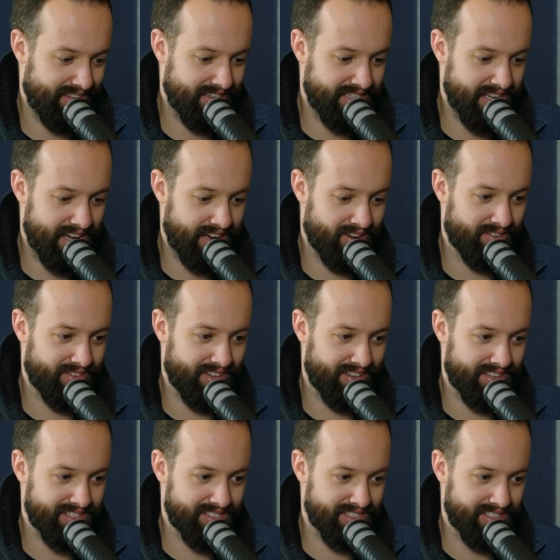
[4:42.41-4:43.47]
day. Hold on,
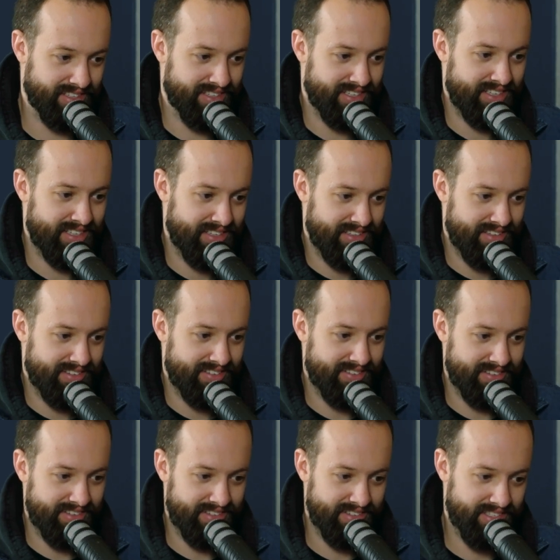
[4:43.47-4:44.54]
let's see.
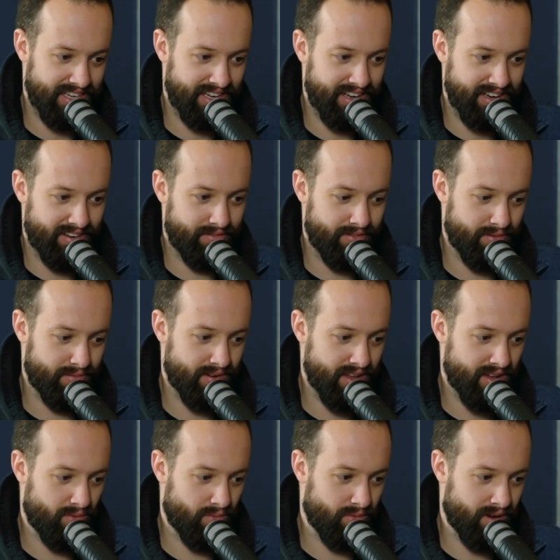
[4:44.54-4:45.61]
Day of the
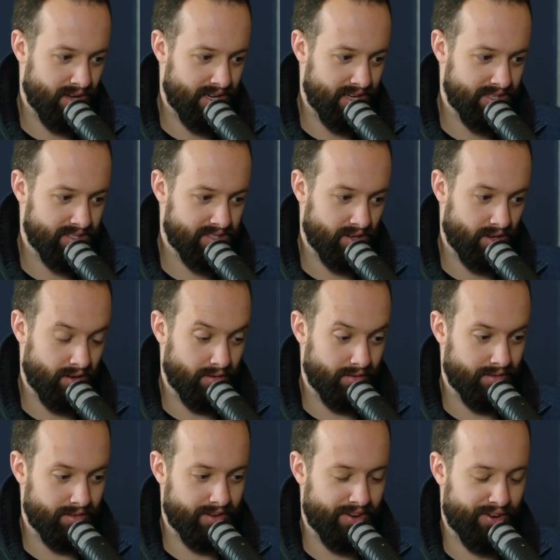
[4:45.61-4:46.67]
week was.
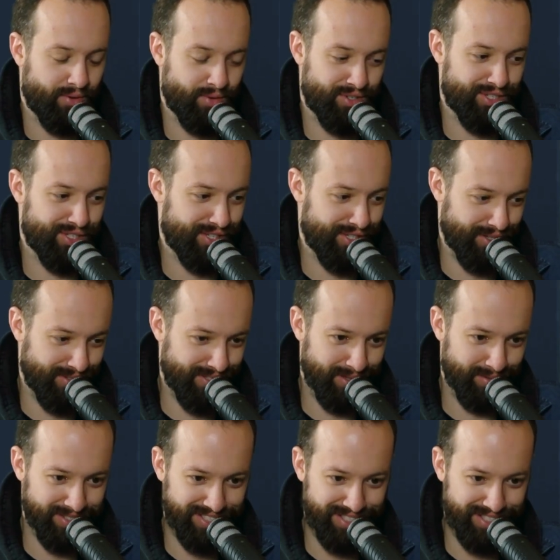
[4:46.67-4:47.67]
Oh shoot! It was a